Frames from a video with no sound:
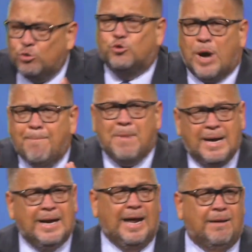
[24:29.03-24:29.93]
dropped my
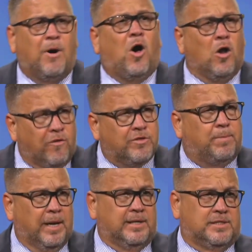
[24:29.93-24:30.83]
name all over the
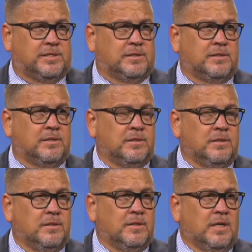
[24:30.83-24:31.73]
place.
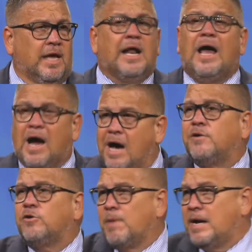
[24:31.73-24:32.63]
And I
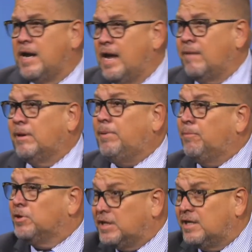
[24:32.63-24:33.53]
honored my name, and
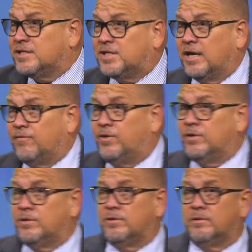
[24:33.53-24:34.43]
people did get saved.
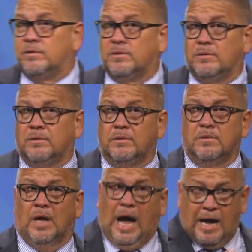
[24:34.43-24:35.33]

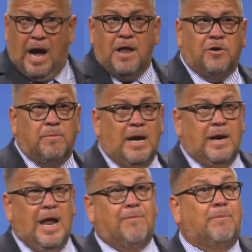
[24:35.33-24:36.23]
I honored my
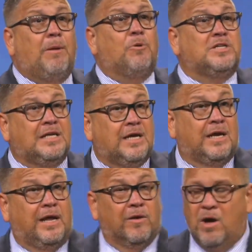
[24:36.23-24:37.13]
name, and people did get
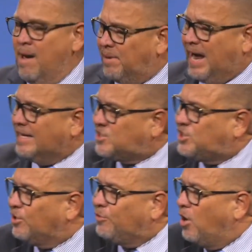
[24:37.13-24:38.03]
healed. But I
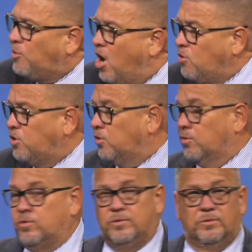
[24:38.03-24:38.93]
still don't know
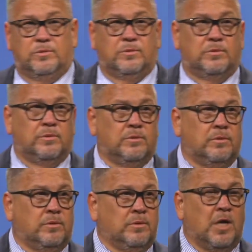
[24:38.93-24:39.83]
you.
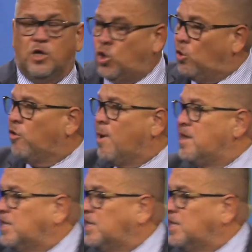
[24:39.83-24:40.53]
You're the one